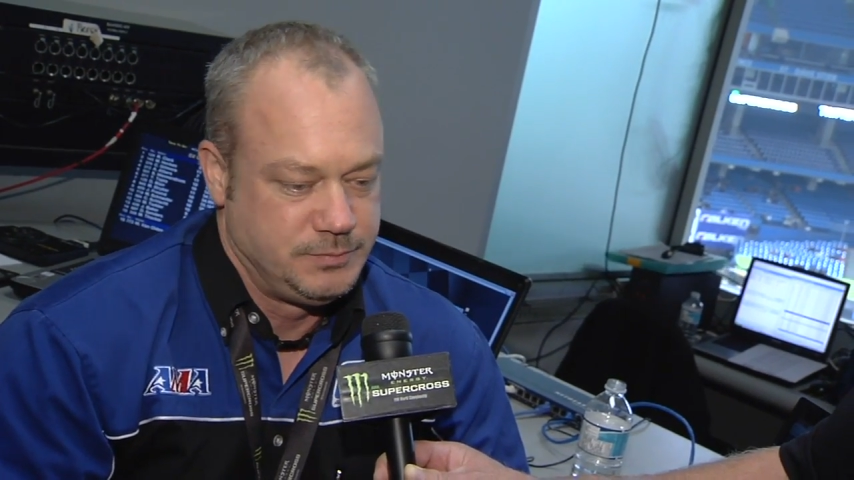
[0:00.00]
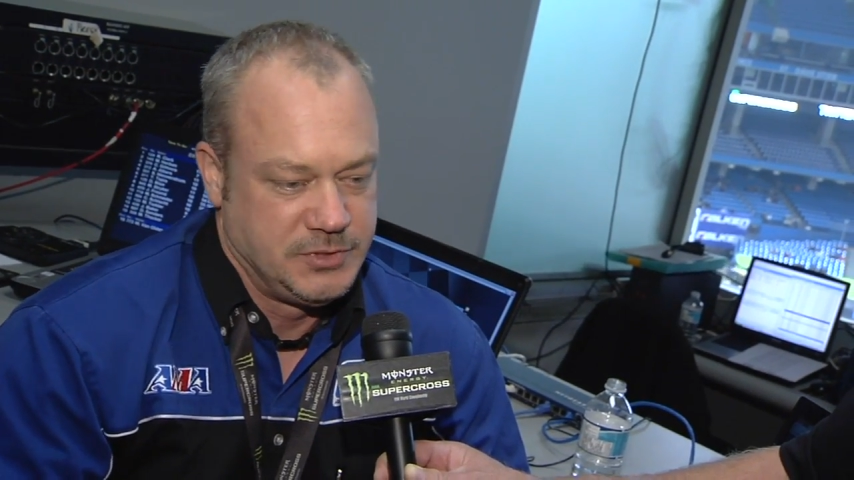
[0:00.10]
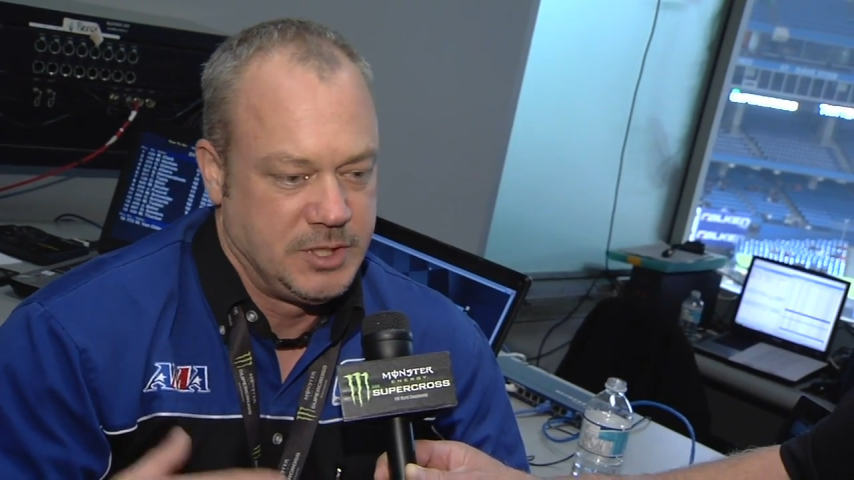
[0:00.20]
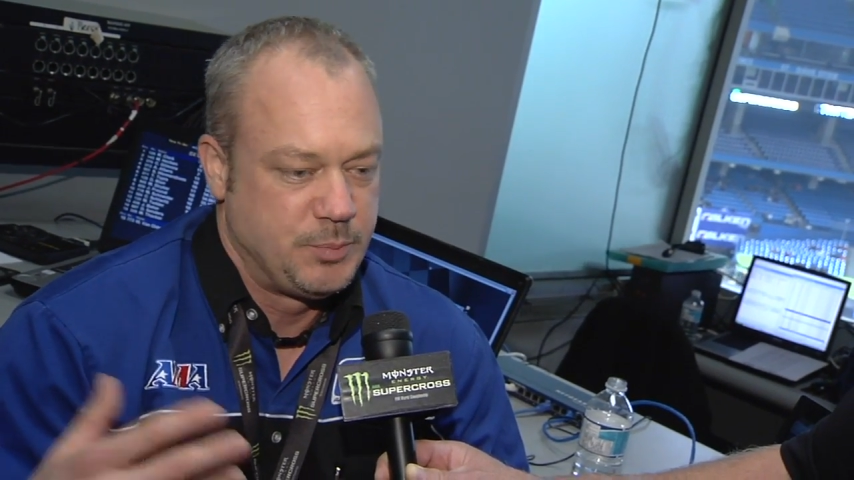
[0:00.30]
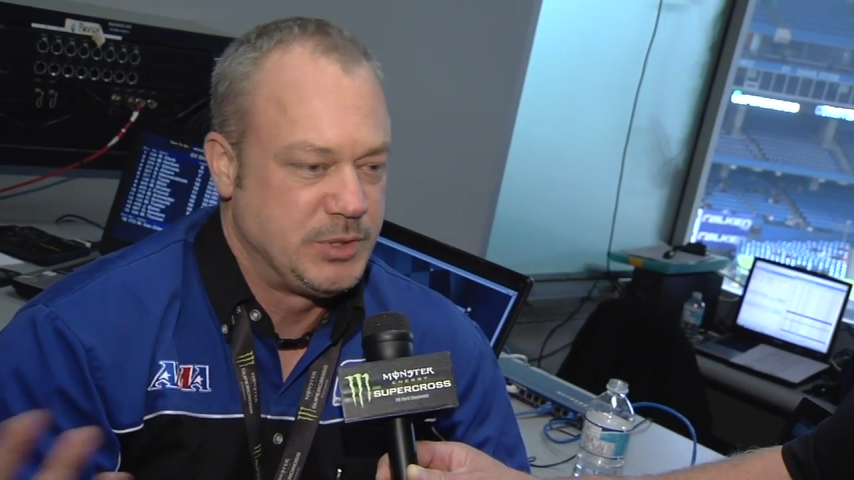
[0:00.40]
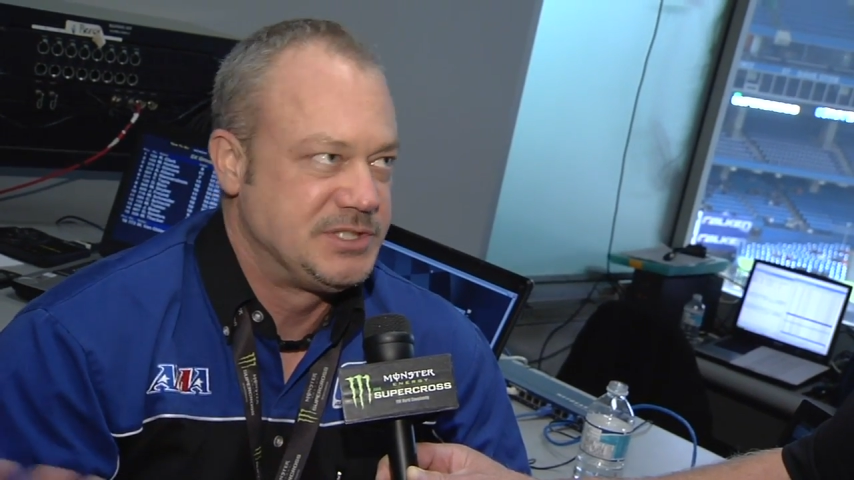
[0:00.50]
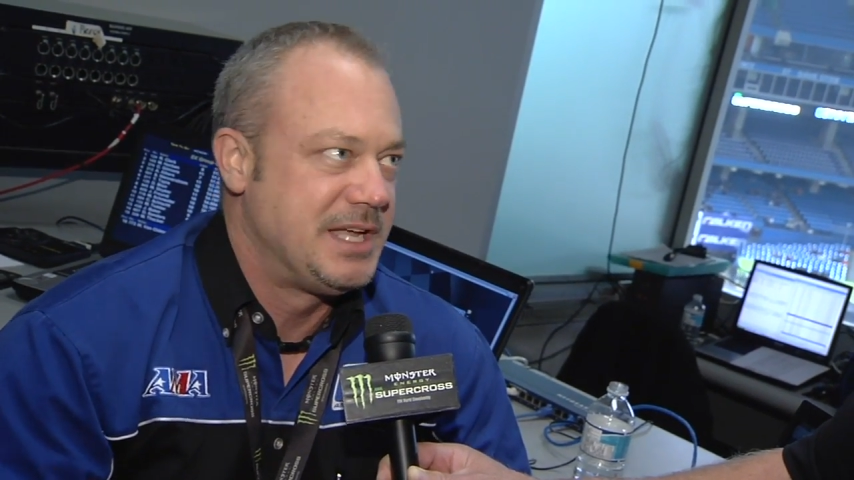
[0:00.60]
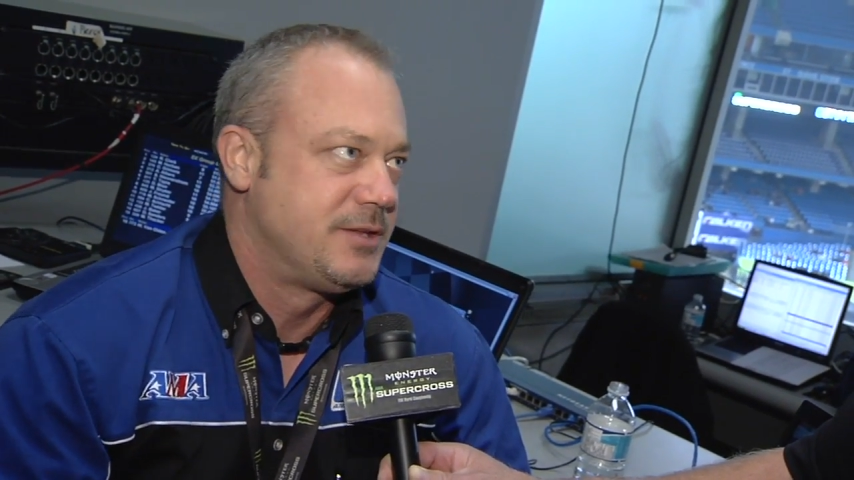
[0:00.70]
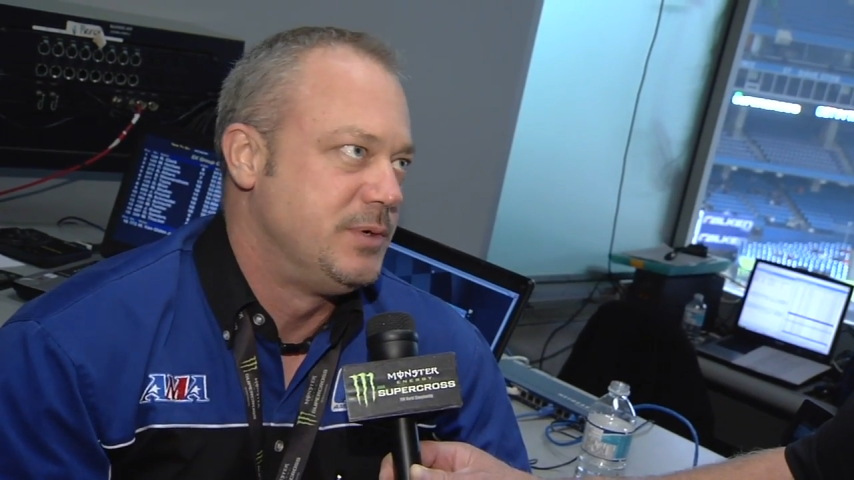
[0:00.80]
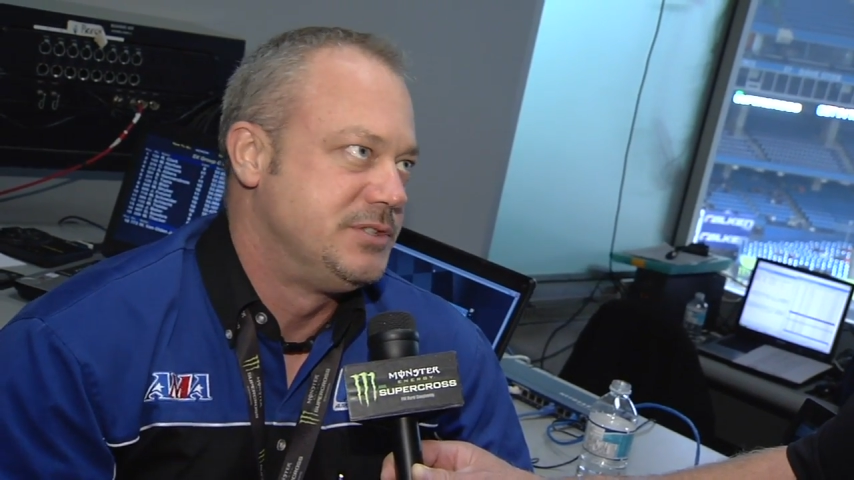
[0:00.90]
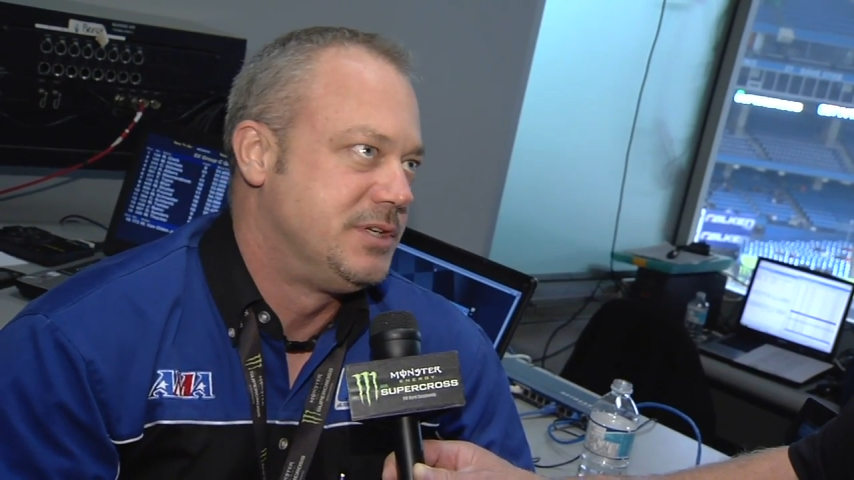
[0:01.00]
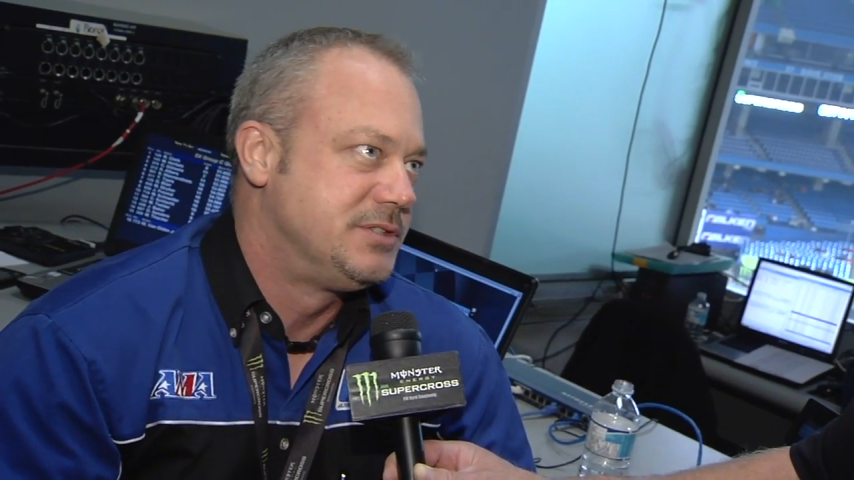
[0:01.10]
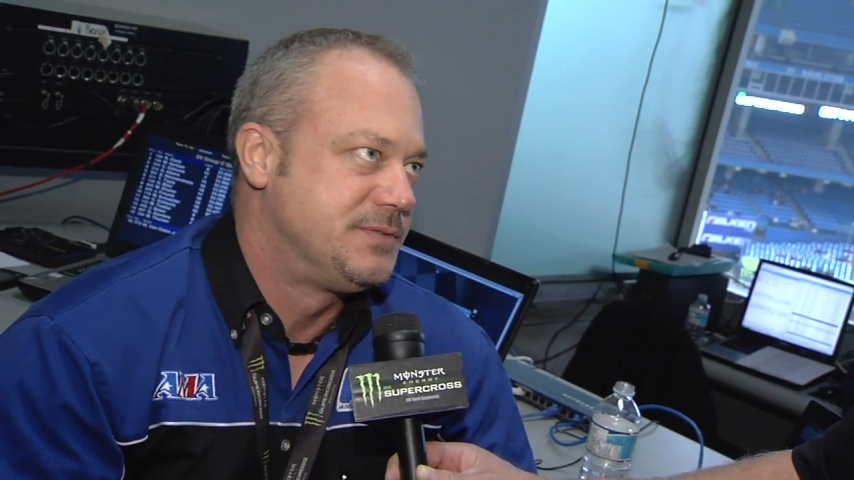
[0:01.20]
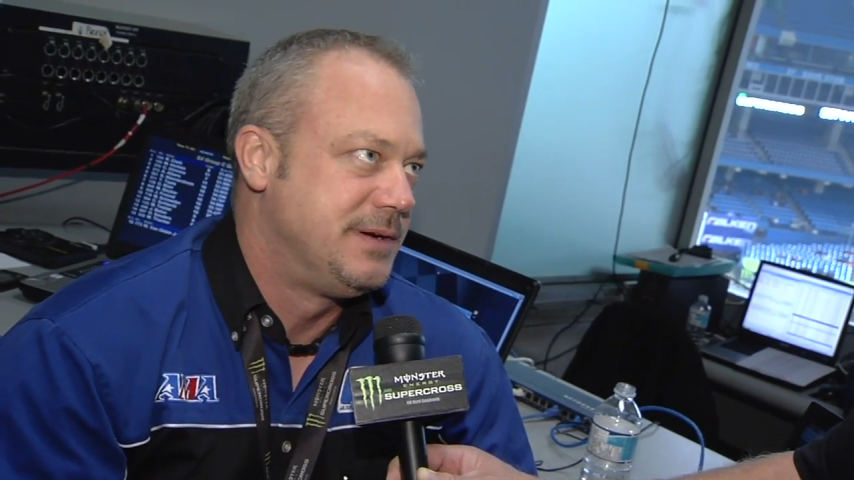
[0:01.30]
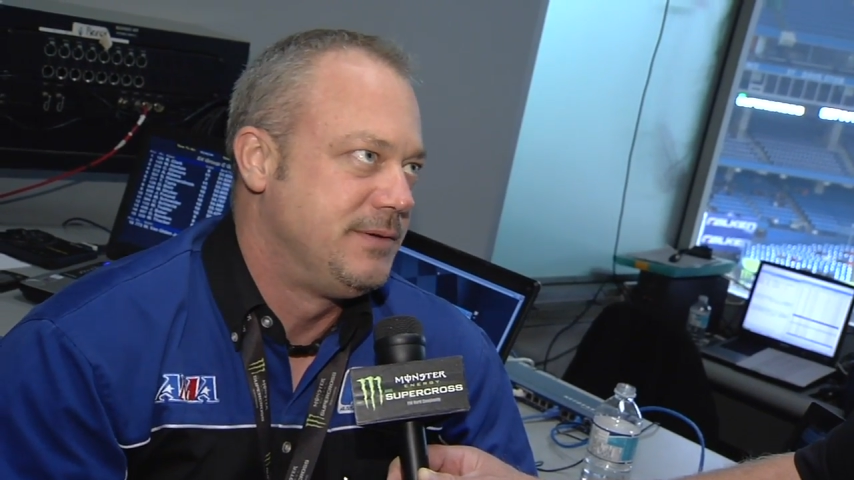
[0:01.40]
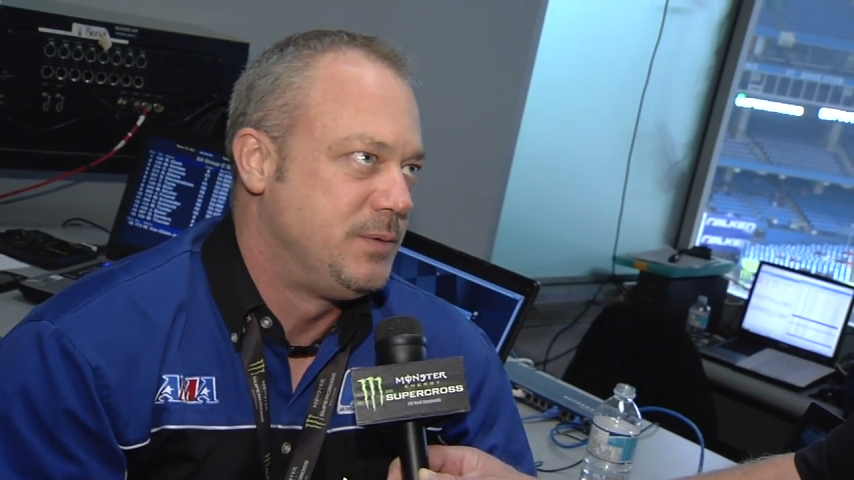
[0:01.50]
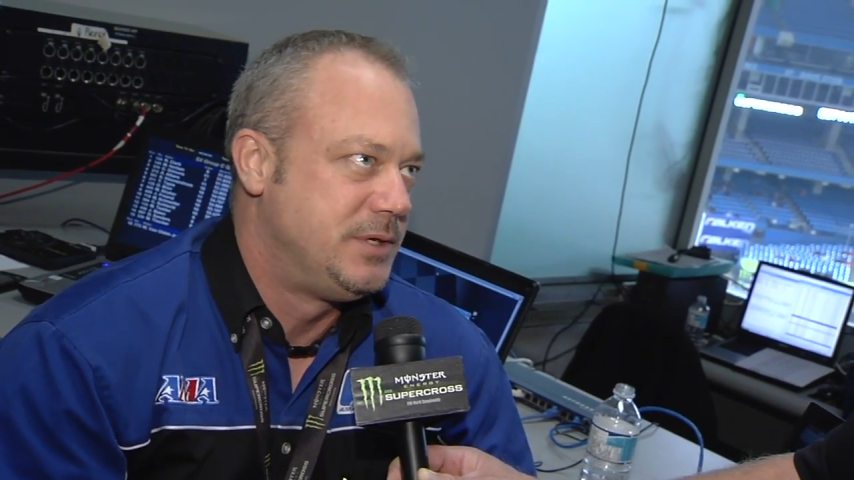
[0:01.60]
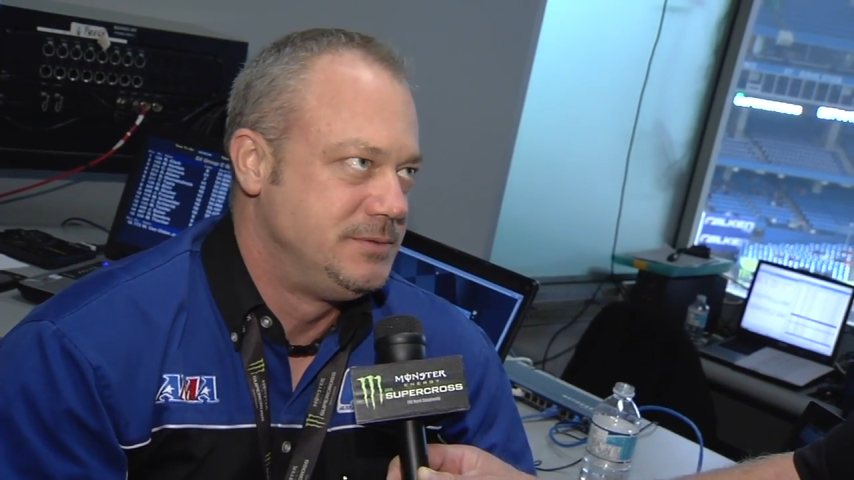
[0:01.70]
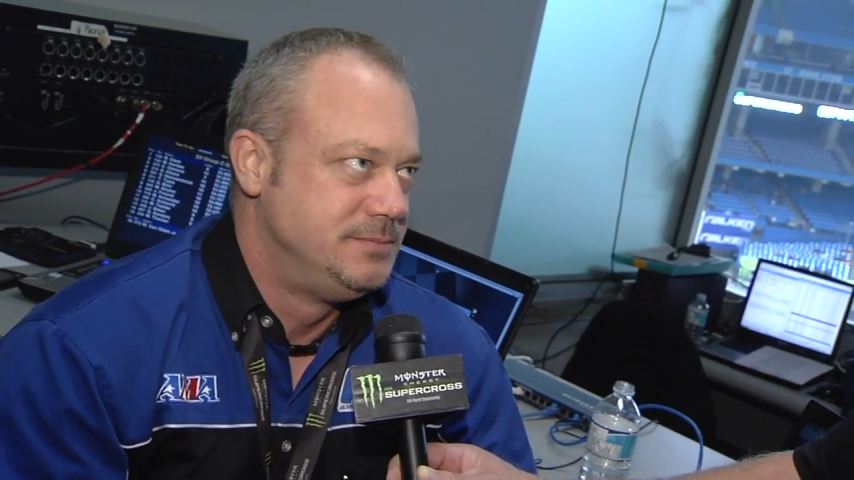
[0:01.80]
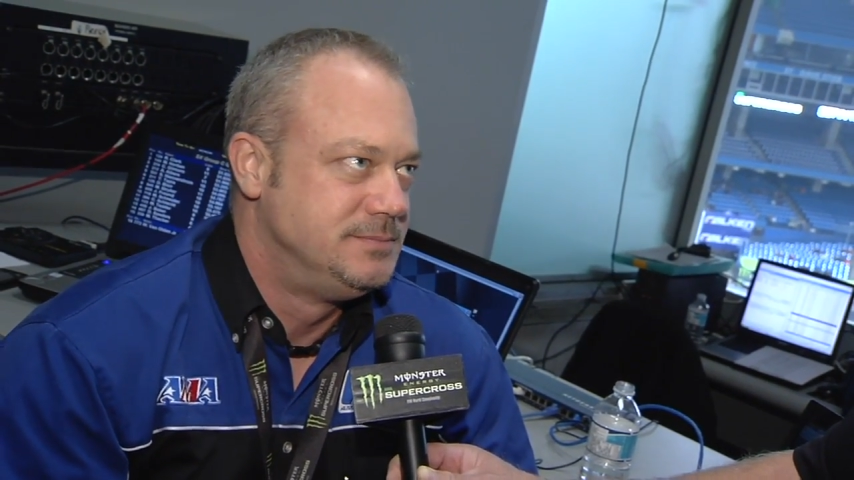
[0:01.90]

you know, puts out the results for everyone.